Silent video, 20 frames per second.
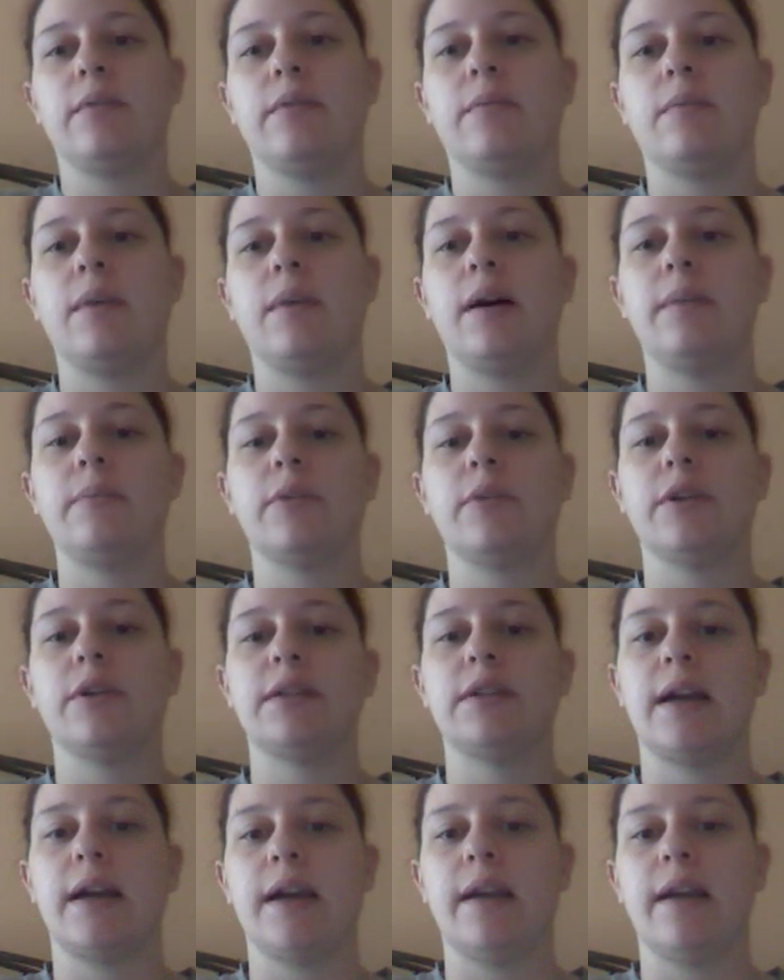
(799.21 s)
want more
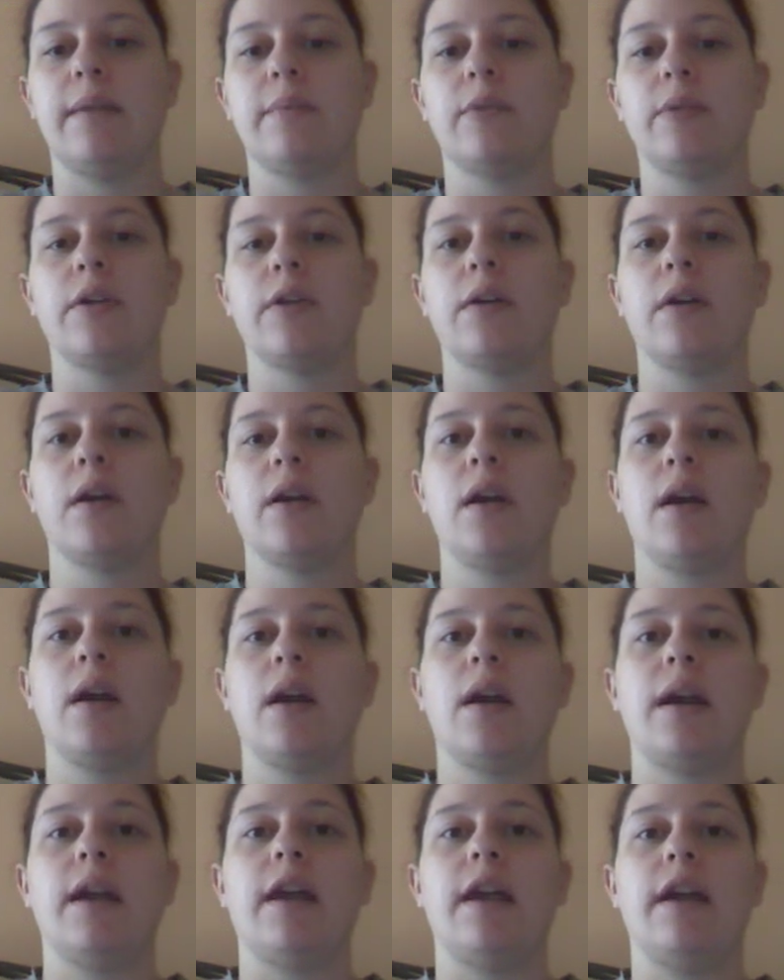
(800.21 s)
time, or
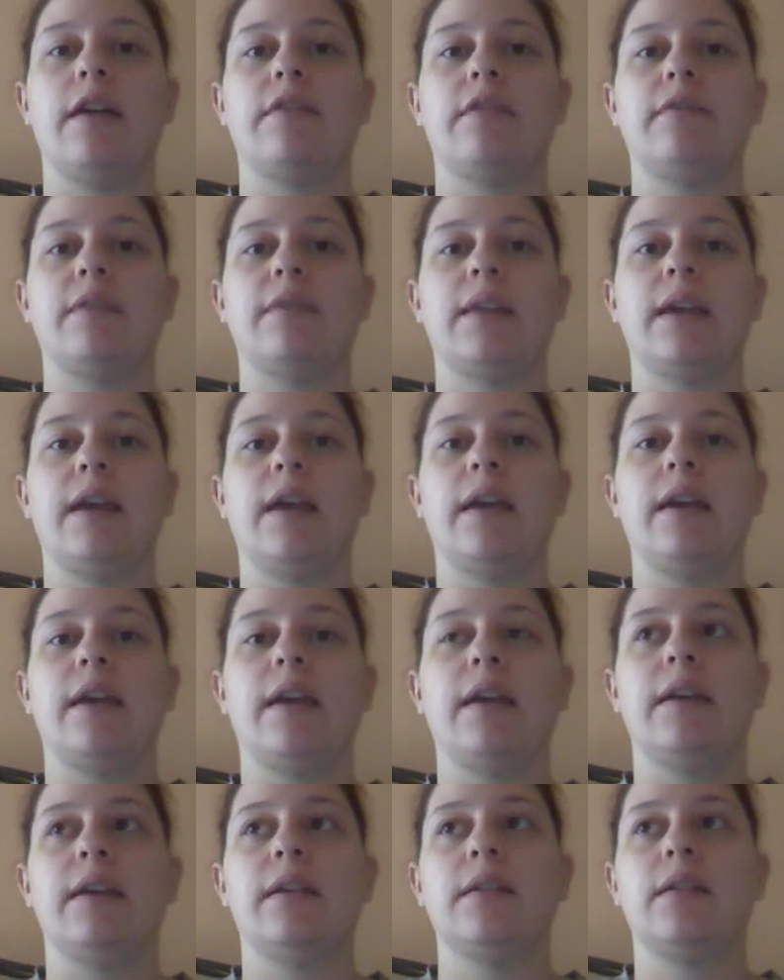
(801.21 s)
if
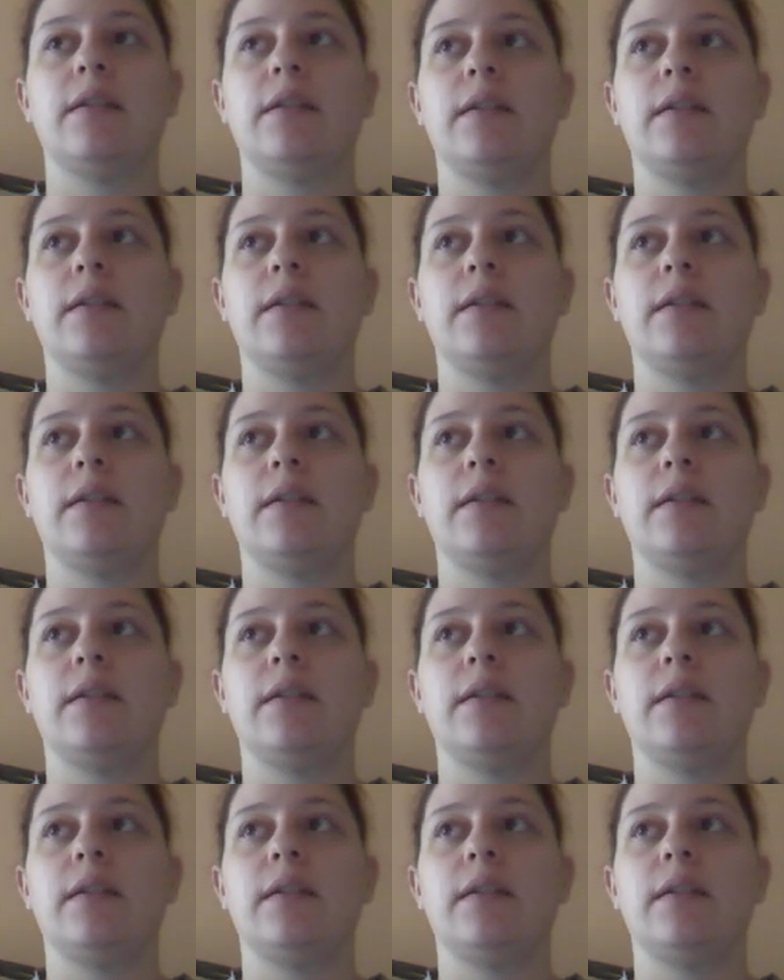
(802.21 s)
they